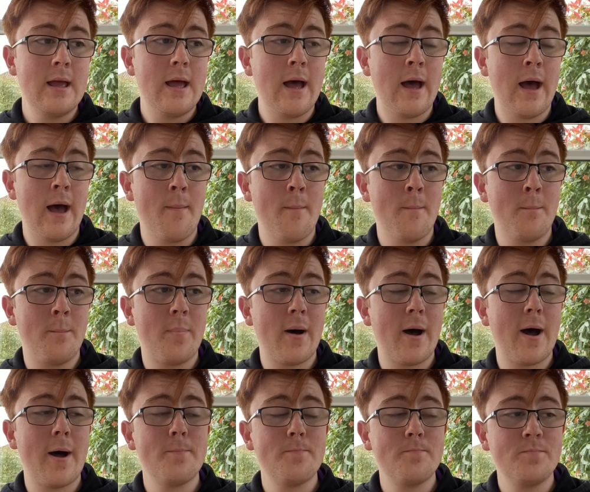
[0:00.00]

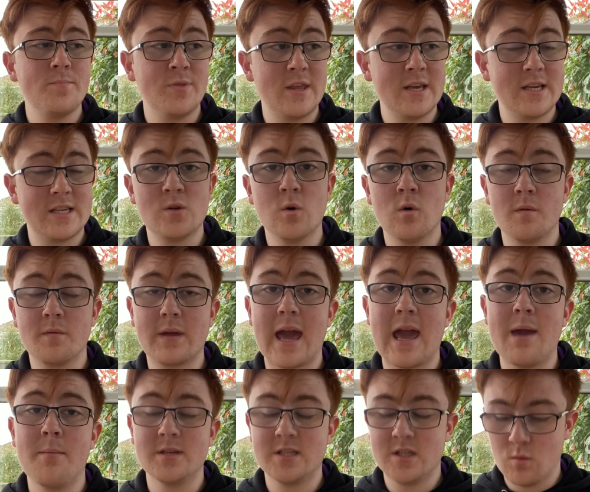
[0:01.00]
But this sort of
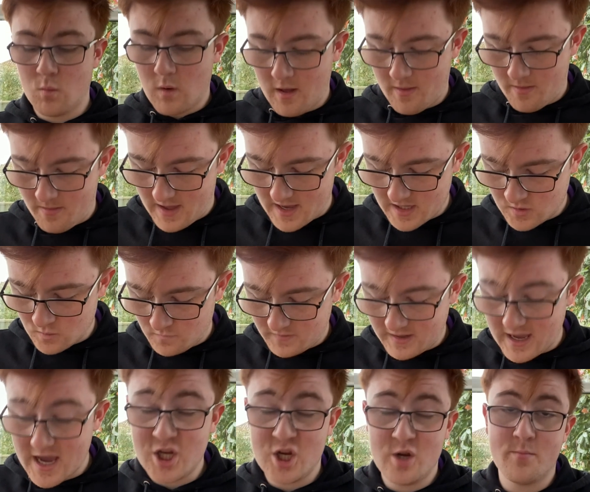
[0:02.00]
game is the one that sort of
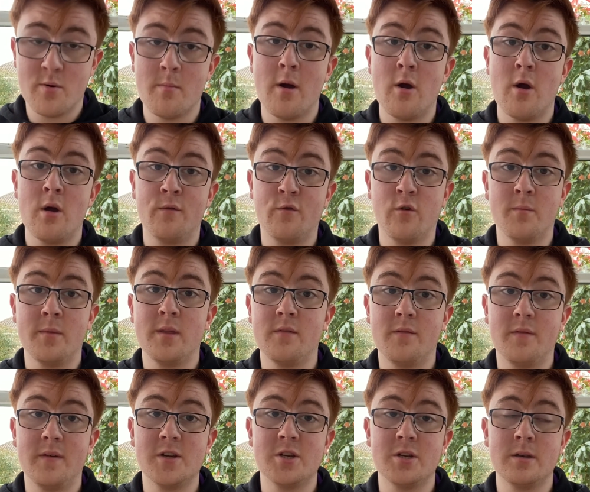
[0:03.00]
gets you promoted from the
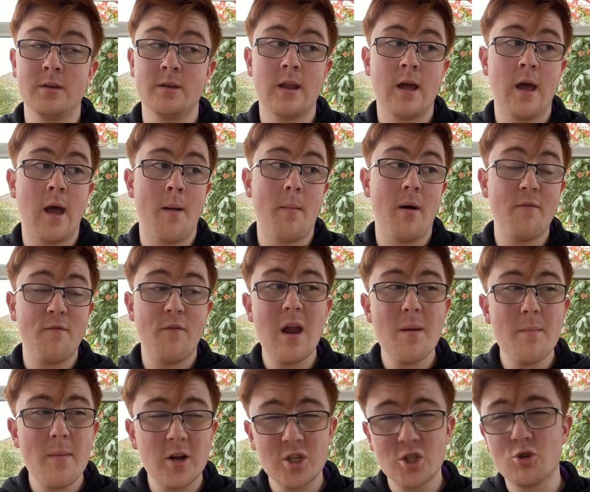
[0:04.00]
division. I very
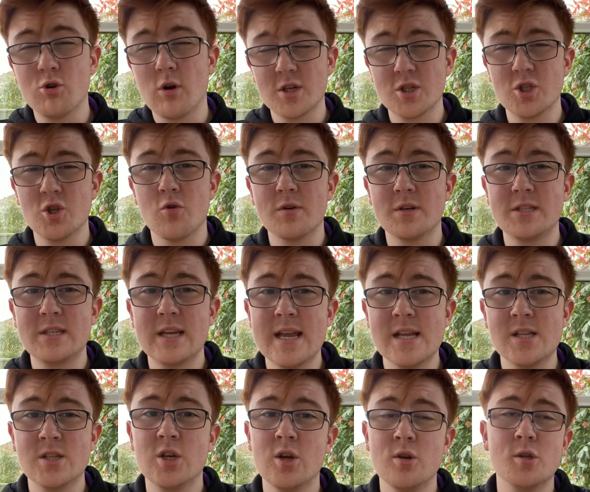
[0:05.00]
much trust Norwich City
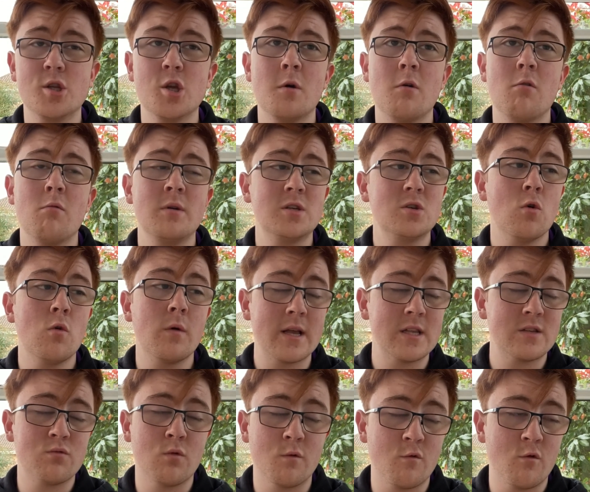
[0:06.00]
to do it. We saw
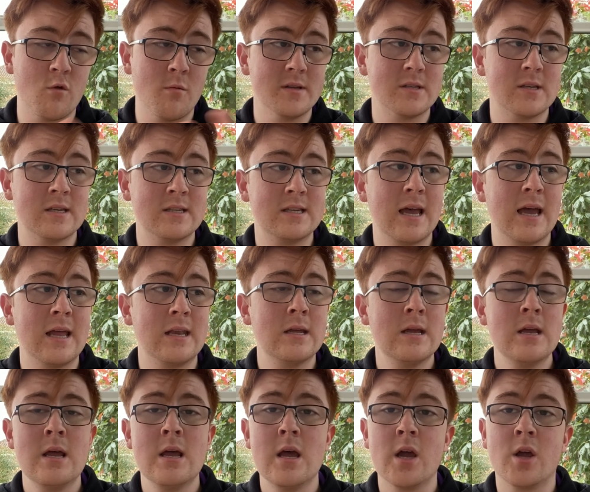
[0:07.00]
against Rotherham, as I said,
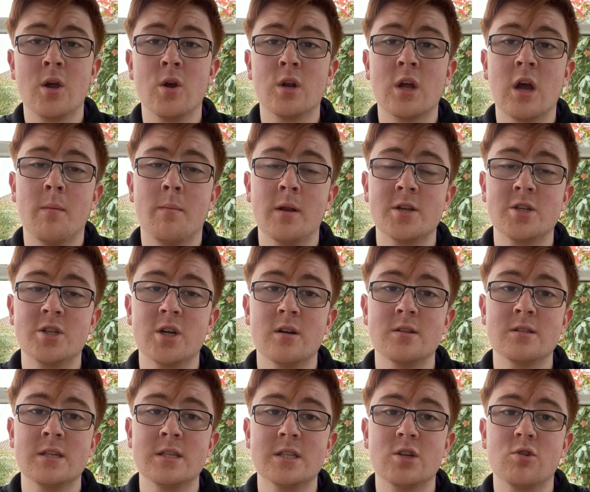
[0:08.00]
a good couple of
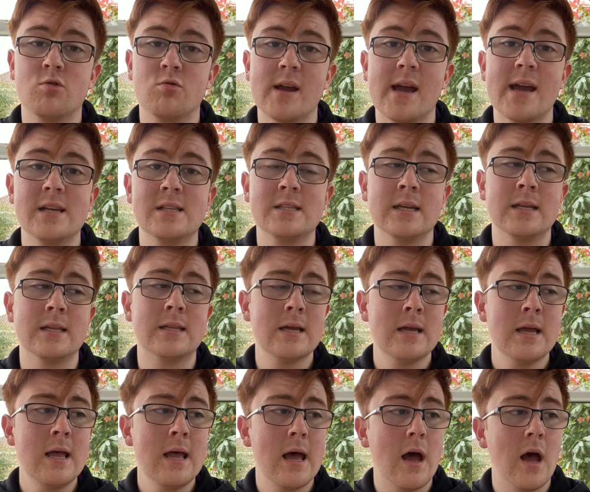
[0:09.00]
chances created,
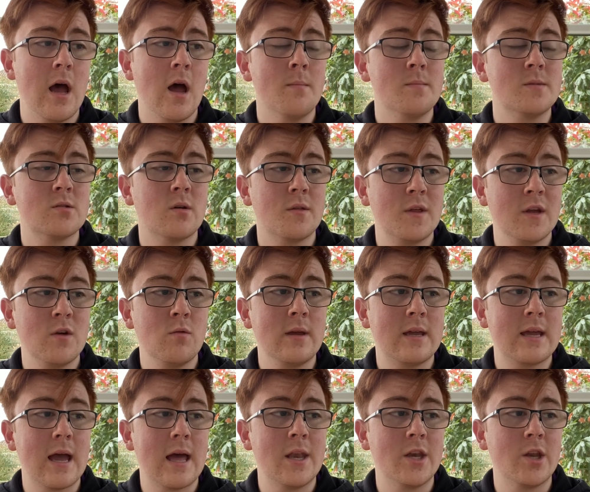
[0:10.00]
so I think we
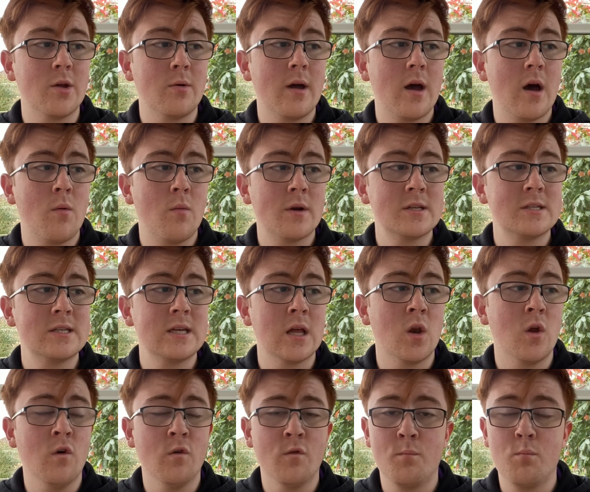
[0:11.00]
can do it. I want to see a
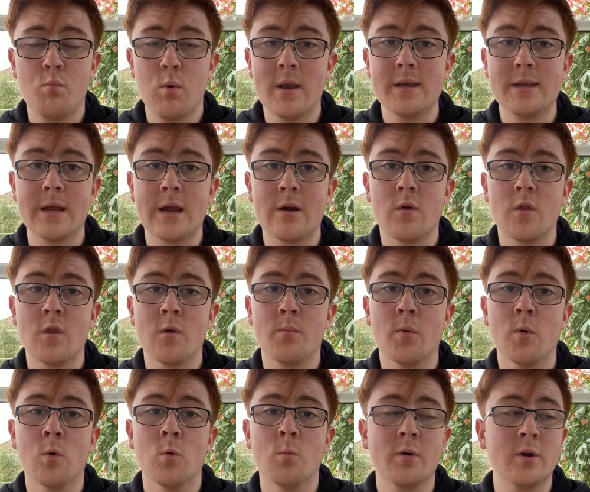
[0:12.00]
lot of Buendia on the
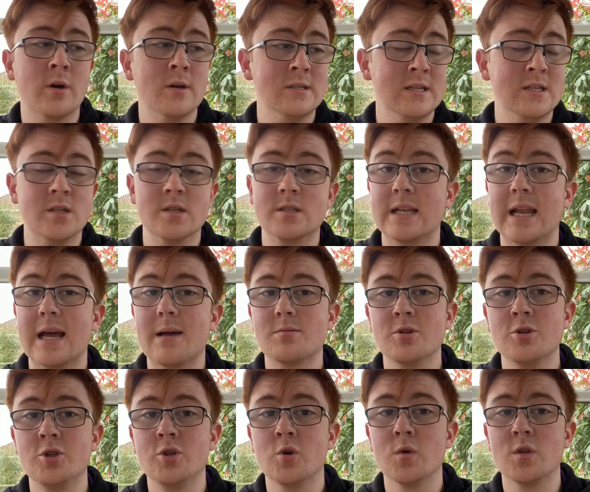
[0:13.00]
ball, because he's just an
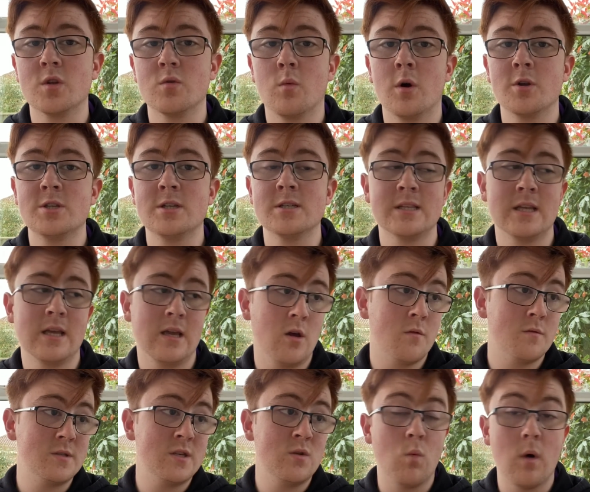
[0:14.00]
absolute joy to watch, isn't he?
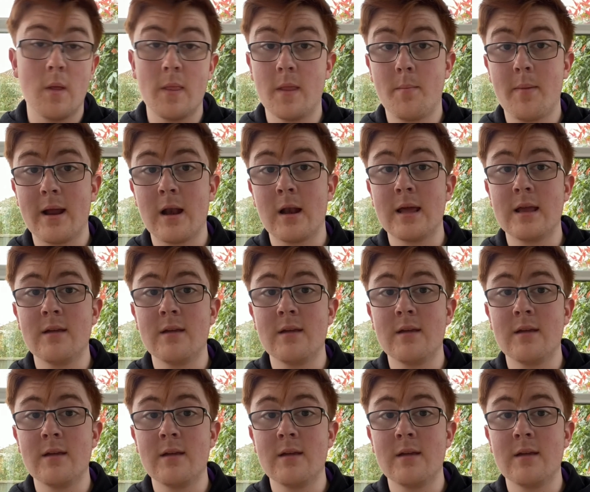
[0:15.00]
Obviously won the penalty